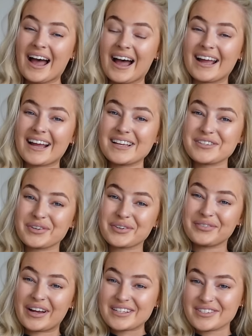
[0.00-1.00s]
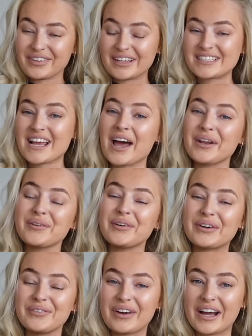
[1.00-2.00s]
Hi guys, welcome back to my channel,
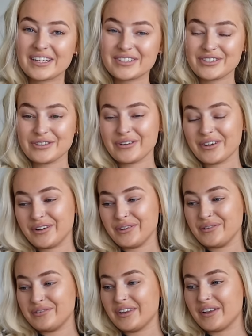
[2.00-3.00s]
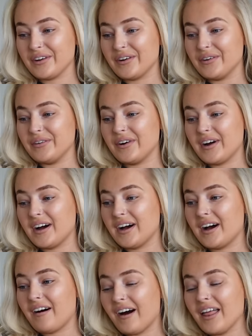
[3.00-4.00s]
welcome back to a new video.
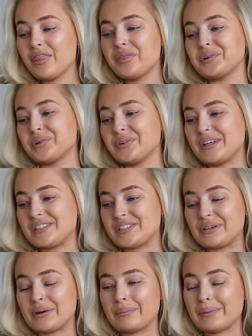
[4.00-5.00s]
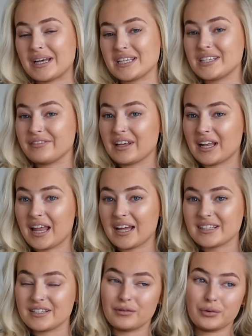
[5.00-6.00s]
I thought we'd do a massive
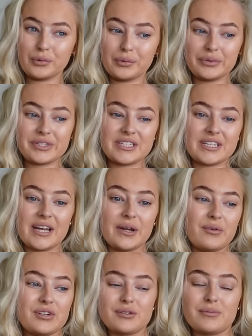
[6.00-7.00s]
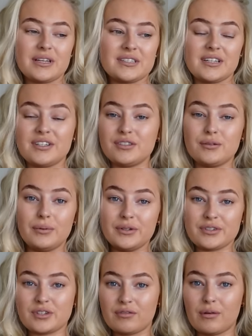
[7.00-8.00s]
collective haul today, which is basically just a
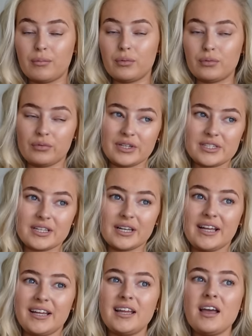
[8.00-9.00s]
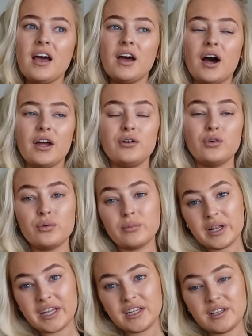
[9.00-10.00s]
bunch of stuff I've bought recently. I
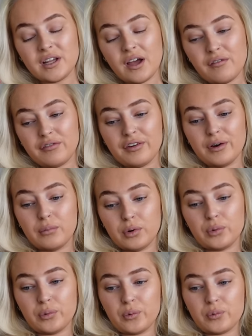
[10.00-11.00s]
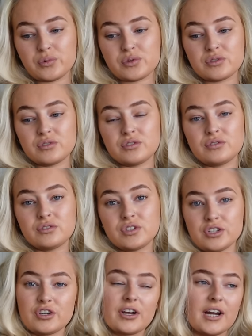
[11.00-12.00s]
normally film hauls
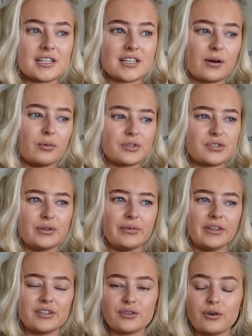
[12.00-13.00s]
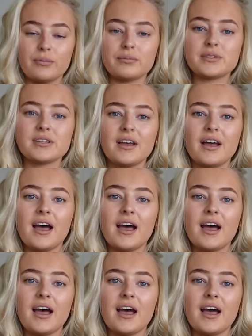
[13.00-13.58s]
to show you guys like what's new in the shops,